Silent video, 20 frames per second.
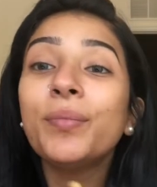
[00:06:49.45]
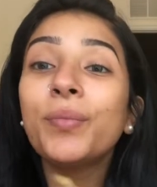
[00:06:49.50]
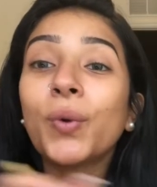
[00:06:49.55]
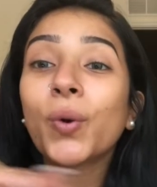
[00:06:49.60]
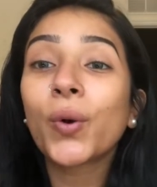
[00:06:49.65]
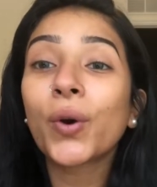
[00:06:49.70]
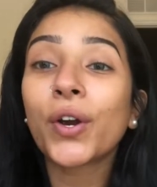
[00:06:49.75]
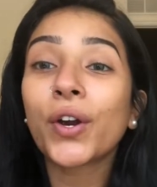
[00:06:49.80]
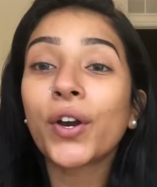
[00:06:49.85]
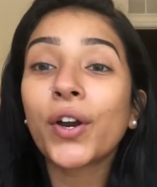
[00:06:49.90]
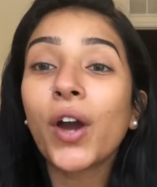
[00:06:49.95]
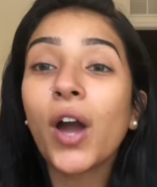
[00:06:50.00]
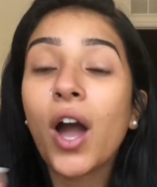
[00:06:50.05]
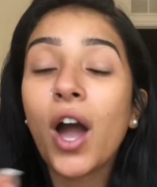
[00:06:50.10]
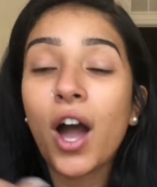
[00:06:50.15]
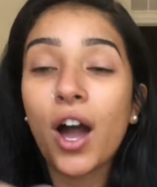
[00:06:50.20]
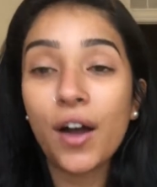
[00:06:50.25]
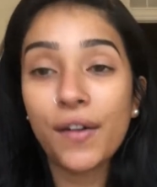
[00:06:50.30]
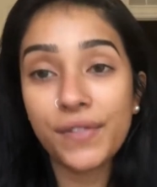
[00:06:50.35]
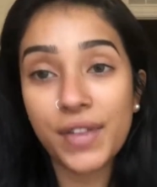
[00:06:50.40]
more
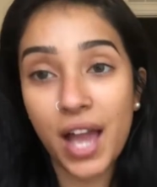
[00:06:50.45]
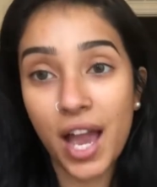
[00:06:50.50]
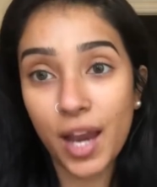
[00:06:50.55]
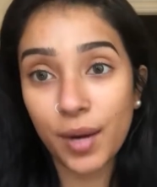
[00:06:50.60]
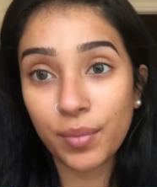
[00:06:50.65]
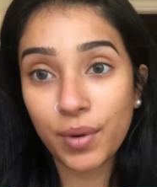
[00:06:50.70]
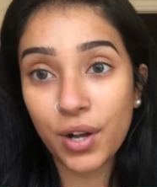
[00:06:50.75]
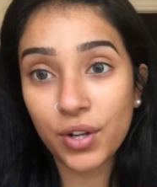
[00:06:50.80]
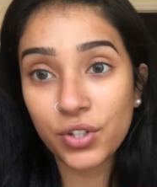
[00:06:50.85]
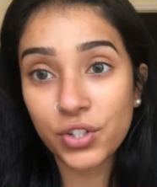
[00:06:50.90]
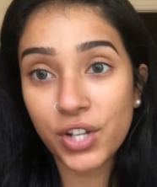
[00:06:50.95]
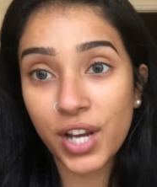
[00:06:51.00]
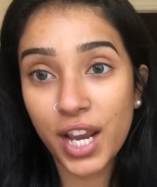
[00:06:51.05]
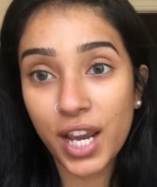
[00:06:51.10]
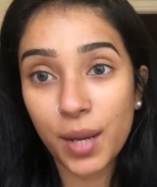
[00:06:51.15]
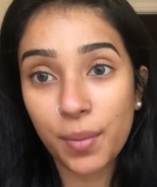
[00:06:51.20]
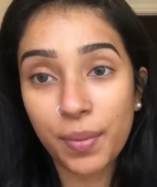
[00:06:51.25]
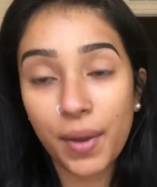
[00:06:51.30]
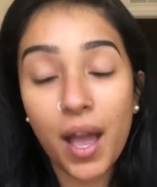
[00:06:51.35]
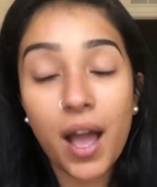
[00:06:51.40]
of the eyebrow
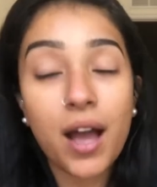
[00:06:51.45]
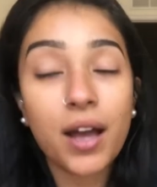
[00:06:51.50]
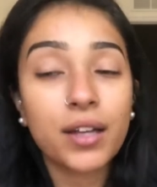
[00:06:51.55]
shape.